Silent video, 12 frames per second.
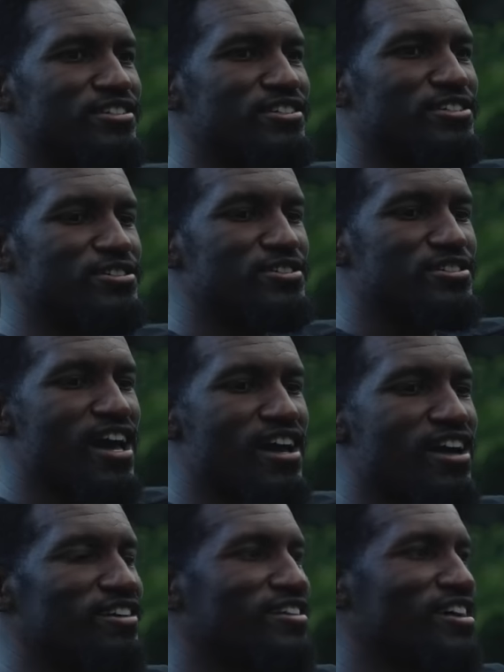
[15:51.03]
skills, I
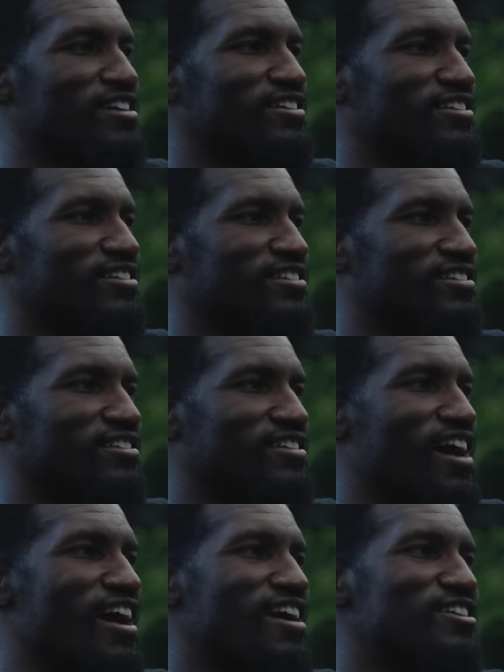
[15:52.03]
gotta like,
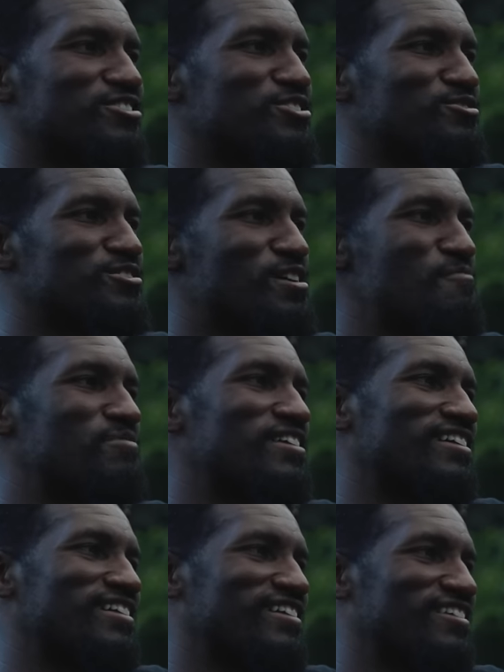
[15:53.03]
I gotta show something,
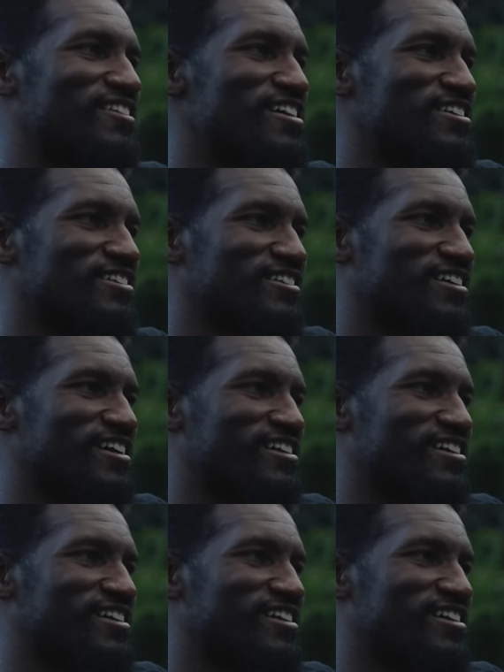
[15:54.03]
right? Like,